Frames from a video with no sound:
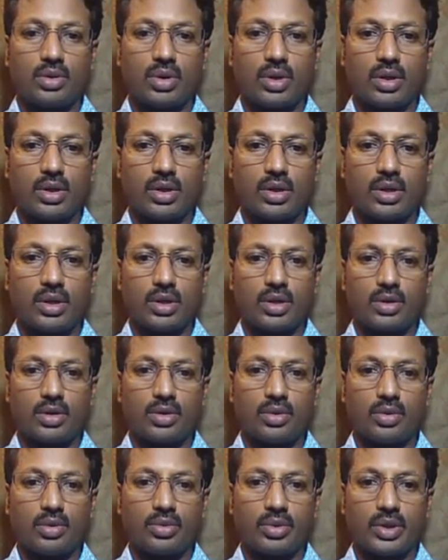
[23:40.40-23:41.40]
You can click
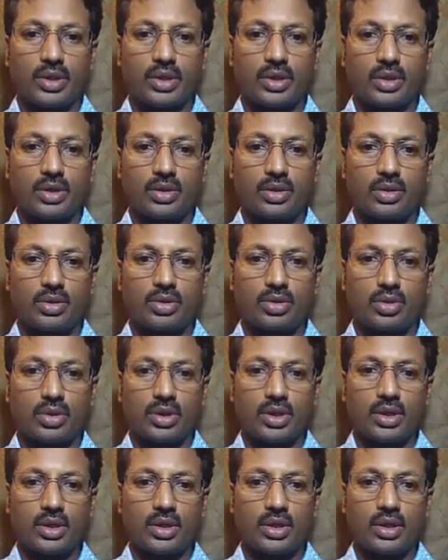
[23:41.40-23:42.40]
on over here so
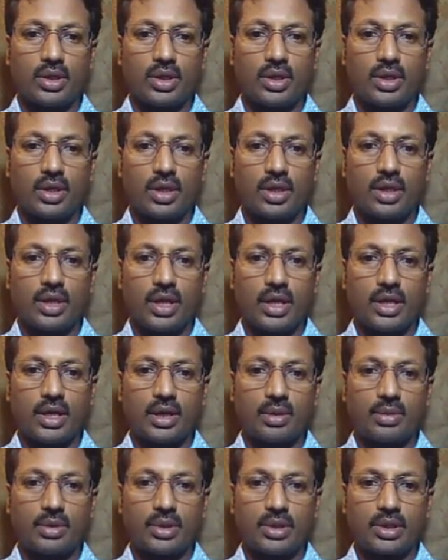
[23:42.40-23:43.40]
that that
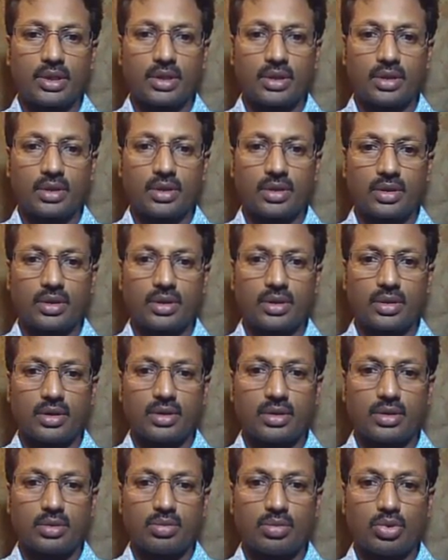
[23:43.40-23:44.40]
dimension
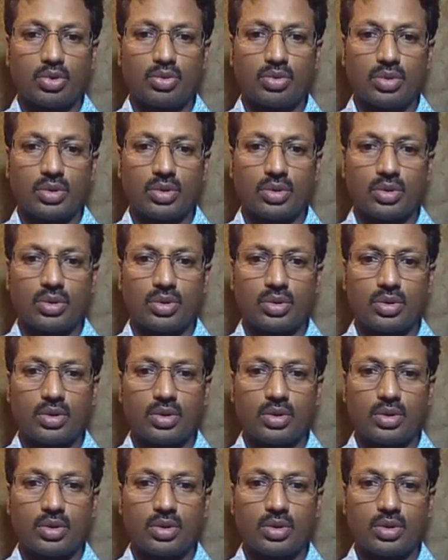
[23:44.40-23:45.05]
is moved